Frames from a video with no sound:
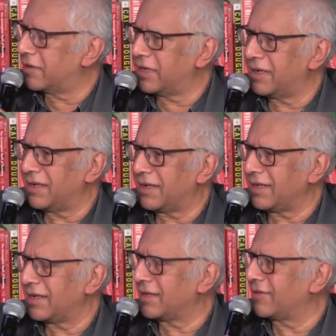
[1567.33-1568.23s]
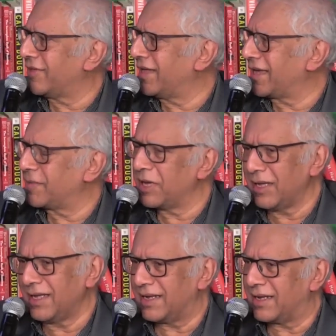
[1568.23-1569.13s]
And, like, come
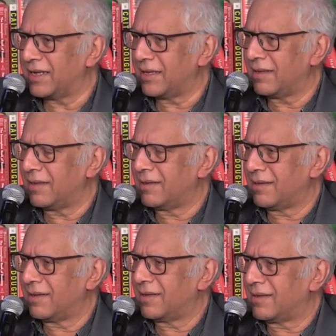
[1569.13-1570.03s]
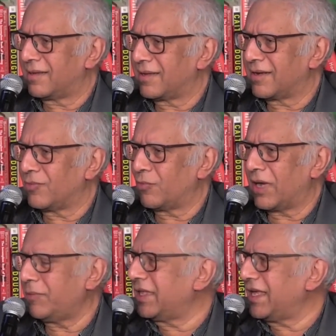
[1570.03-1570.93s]
on.
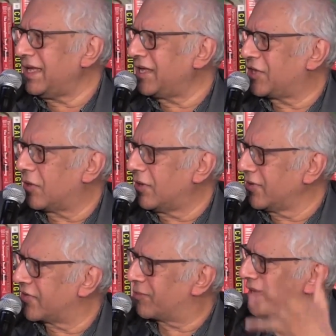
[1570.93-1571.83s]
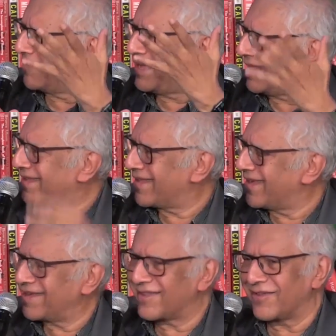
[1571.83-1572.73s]
Why would they eat dogs? I mean, it's
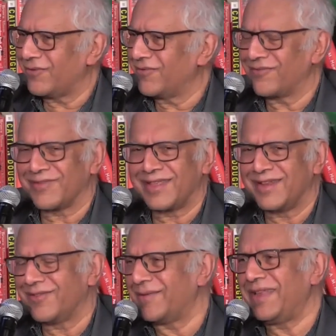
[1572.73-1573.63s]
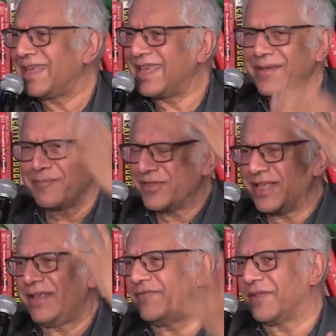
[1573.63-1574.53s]
like so, I mean, I can't
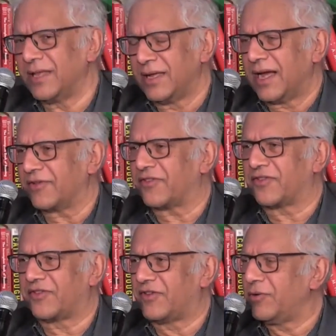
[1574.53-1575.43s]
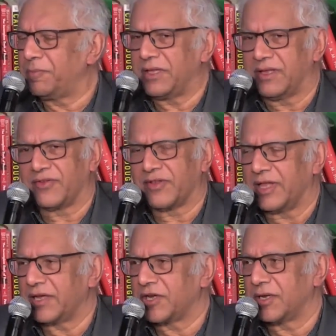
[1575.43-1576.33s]
believe how stupid this
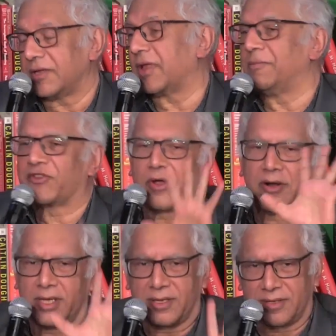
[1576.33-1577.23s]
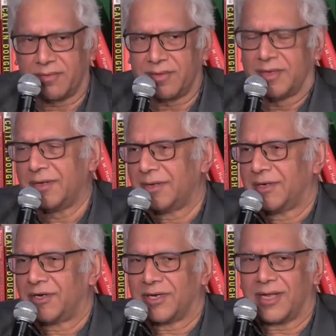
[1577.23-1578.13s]
election is. I'm sorry, it
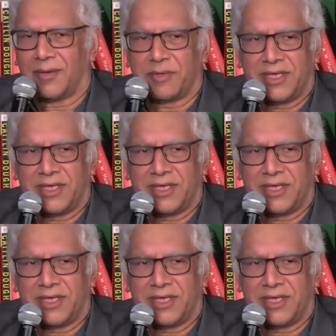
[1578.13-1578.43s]
should not be.